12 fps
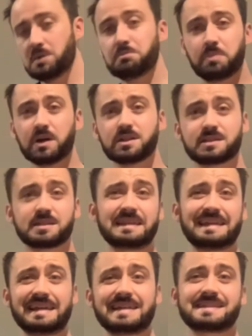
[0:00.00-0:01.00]
But
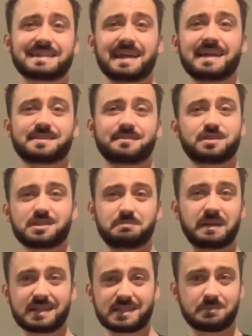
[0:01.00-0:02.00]
it's a case of just
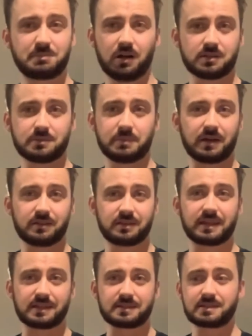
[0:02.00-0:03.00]
being smart about
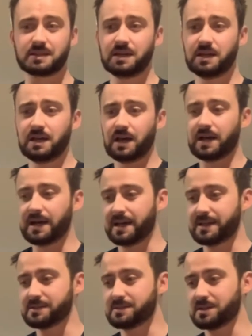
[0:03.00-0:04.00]
things.
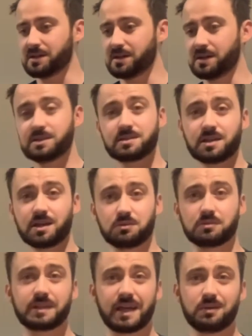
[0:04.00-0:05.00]
And so
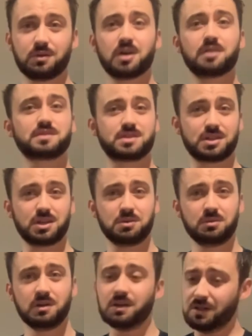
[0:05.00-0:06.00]
now over to
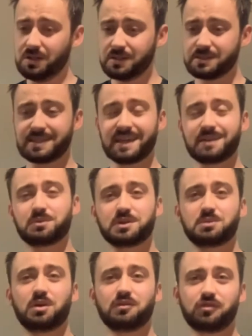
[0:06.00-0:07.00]
you. Take what you
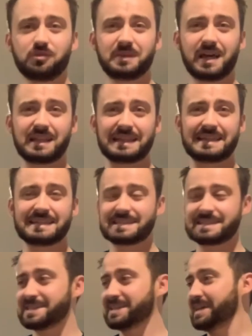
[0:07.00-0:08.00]
want from that
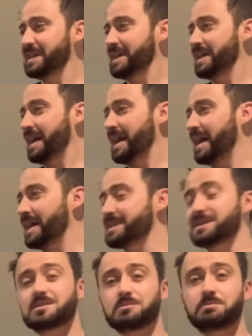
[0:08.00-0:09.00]
list and
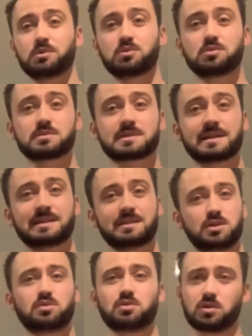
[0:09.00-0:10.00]
the ball's in
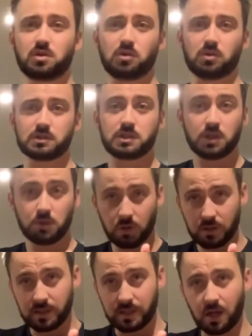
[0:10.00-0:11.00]
your court. You are
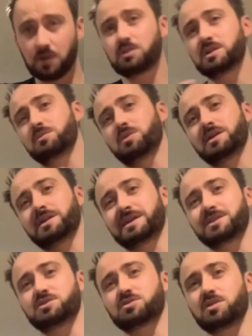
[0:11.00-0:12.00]
the only one in
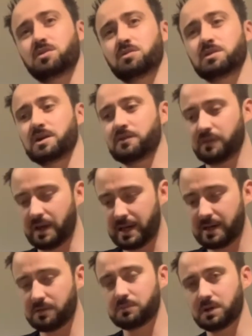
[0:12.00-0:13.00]
control of
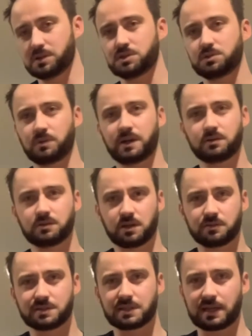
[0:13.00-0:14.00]
how much you weigh on
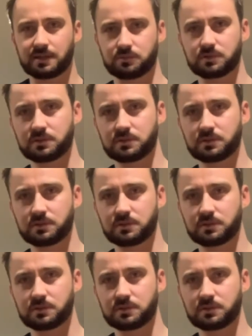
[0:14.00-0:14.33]
those scales.